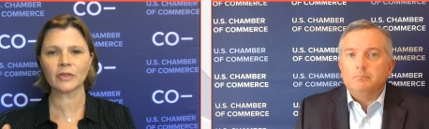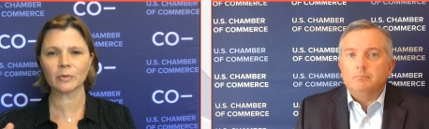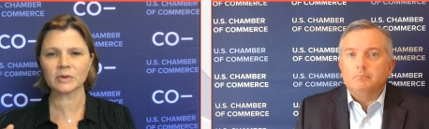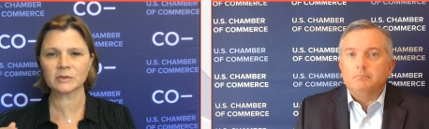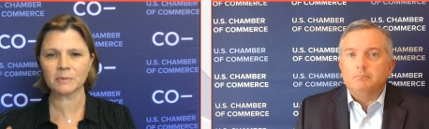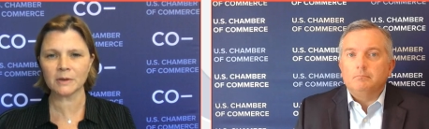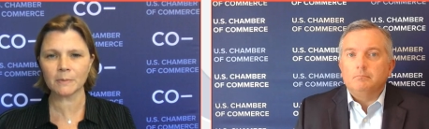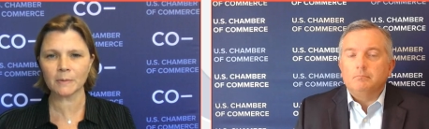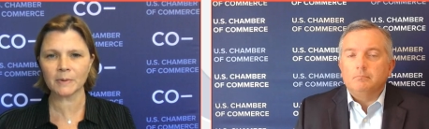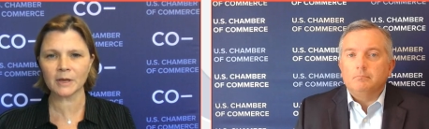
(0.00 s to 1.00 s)
Speaker 1: there was a P
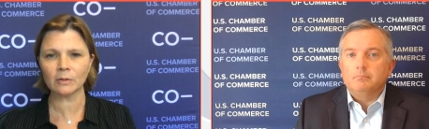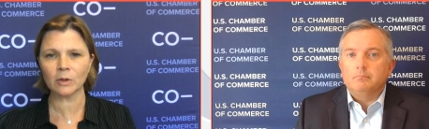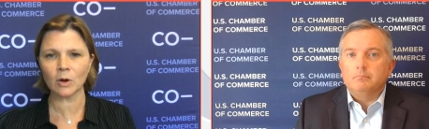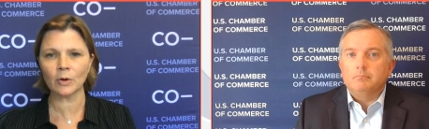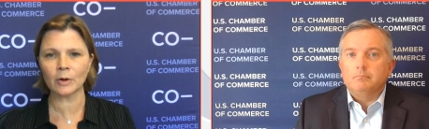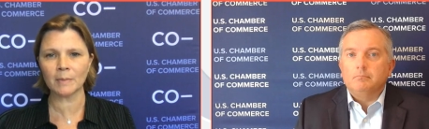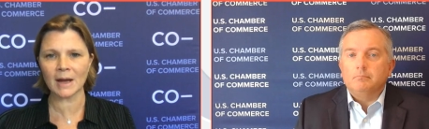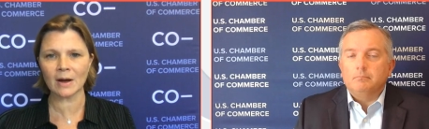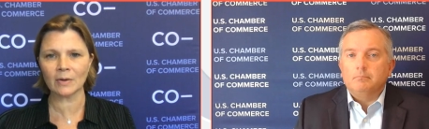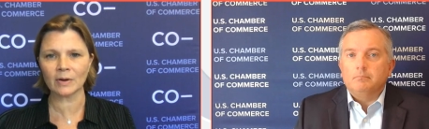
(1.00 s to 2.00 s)
P P loan
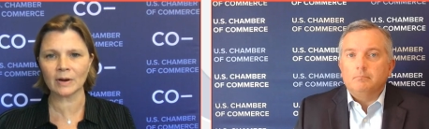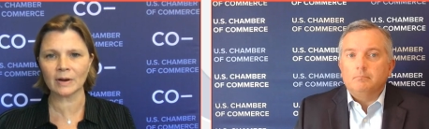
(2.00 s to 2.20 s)
amount